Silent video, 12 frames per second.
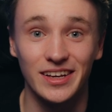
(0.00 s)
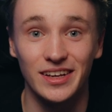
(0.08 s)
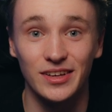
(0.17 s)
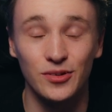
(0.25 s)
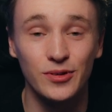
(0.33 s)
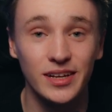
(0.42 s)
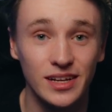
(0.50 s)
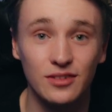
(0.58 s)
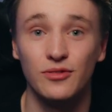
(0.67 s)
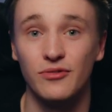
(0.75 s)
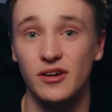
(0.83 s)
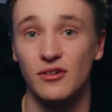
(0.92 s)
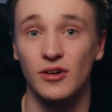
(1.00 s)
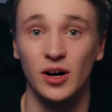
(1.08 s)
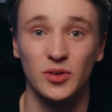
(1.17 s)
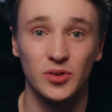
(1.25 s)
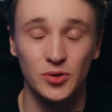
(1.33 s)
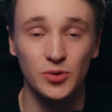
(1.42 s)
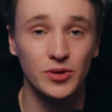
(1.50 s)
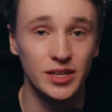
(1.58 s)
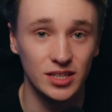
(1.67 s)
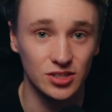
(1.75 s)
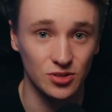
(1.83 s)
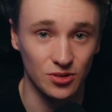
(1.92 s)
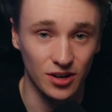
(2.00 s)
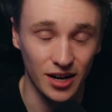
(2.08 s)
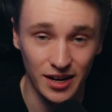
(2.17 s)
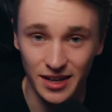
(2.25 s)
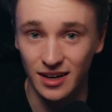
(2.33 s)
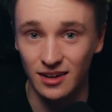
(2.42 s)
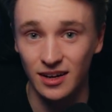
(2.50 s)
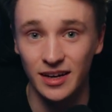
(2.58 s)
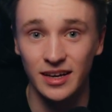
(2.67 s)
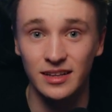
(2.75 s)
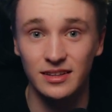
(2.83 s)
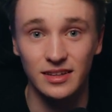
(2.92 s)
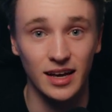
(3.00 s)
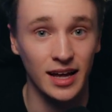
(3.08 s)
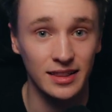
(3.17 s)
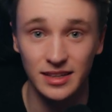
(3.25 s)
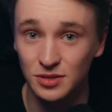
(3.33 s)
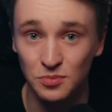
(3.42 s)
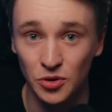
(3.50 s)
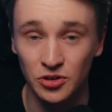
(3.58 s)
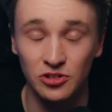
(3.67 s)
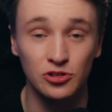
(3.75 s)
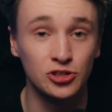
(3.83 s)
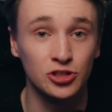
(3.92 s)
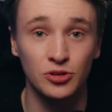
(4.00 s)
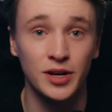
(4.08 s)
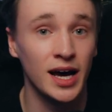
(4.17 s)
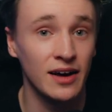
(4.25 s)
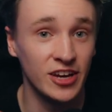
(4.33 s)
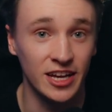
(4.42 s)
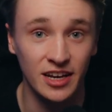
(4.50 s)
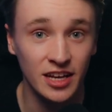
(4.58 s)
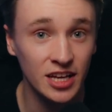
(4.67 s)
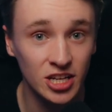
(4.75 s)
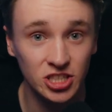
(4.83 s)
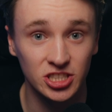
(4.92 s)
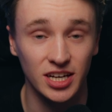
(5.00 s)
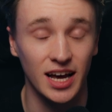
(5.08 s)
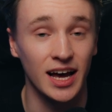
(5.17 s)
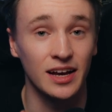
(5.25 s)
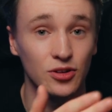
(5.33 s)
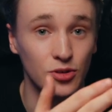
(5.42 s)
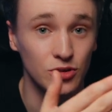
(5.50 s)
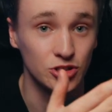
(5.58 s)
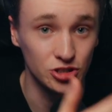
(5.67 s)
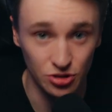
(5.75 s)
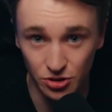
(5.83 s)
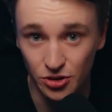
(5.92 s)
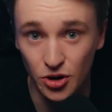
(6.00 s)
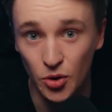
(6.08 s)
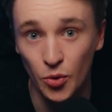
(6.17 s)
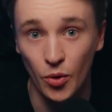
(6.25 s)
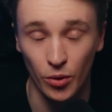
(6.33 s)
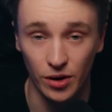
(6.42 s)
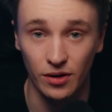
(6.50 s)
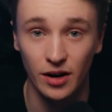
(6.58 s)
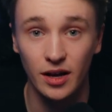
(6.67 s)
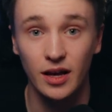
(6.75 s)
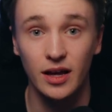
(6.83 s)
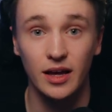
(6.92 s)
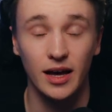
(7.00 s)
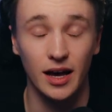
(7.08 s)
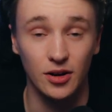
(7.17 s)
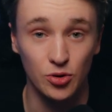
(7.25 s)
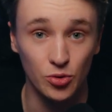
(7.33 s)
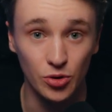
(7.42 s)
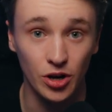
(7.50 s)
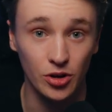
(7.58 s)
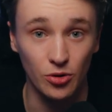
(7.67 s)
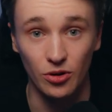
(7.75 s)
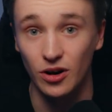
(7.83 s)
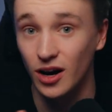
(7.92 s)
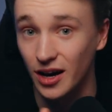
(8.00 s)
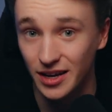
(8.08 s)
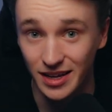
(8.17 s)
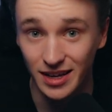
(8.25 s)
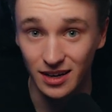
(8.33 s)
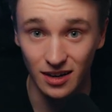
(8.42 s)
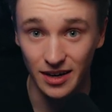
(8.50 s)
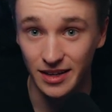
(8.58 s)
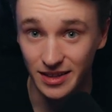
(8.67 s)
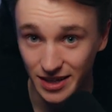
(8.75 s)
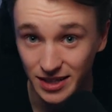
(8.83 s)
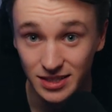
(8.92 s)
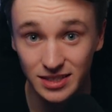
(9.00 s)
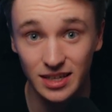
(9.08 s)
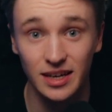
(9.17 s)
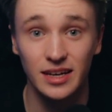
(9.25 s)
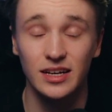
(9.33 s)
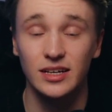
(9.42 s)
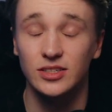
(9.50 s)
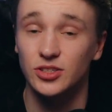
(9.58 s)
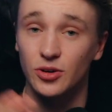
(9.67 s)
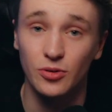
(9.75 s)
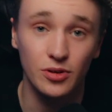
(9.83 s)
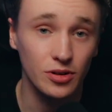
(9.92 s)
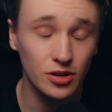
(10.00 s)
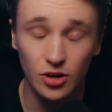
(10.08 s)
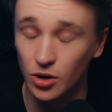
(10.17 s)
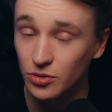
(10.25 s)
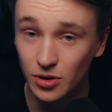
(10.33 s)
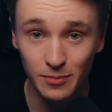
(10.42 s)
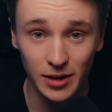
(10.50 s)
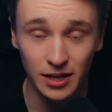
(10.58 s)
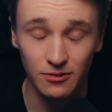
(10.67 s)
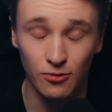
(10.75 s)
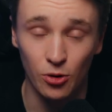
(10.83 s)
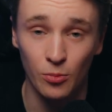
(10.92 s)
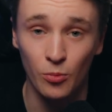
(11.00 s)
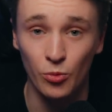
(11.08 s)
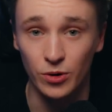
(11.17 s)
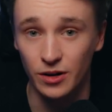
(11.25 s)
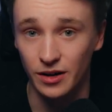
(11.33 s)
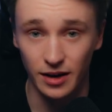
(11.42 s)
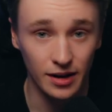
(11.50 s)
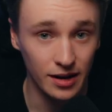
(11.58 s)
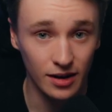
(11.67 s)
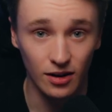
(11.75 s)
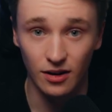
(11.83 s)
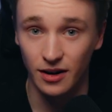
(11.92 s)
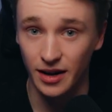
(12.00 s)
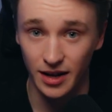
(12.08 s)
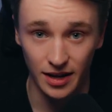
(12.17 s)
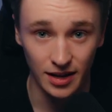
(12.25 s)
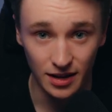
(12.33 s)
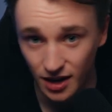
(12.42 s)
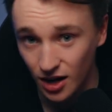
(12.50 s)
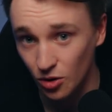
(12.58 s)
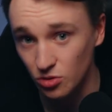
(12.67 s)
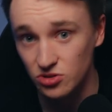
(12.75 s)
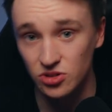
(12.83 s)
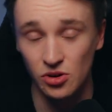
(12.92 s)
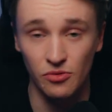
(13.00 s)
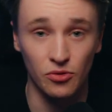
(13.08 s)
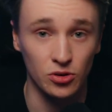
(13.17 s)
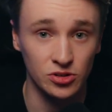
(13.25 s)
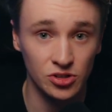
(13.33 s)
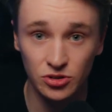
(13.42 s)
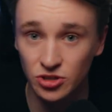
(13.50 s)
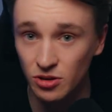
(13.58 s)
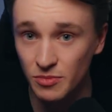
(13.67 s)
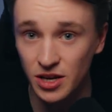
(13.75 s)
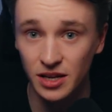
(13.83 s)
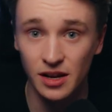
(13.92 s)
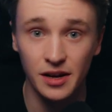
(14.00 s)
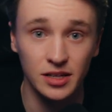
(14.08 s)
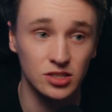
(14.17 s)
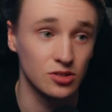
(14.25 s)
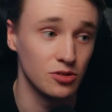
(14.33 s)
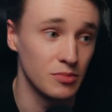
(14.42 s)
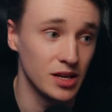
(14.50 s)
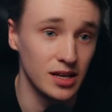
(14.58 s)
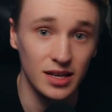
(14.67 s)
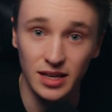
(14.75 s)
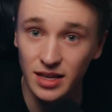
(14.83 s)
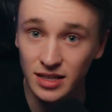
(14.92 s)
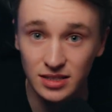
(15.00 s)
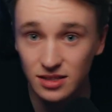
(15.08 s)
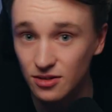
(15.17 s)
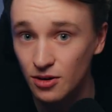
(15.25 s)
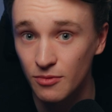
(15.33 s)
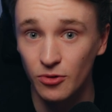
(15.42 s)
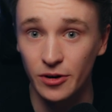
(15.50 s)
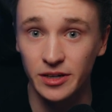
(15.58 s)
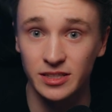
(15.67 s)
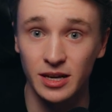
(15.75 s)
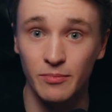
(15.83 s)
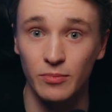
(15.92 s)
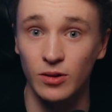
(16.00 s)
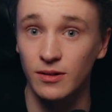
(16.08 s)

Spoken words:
You need to figure out who is your ideal client. At this point, you should have a niche and you should know where and who your ideal client is. So go to the platform where they are hanging out. So for social media, this could be Instagram, for example.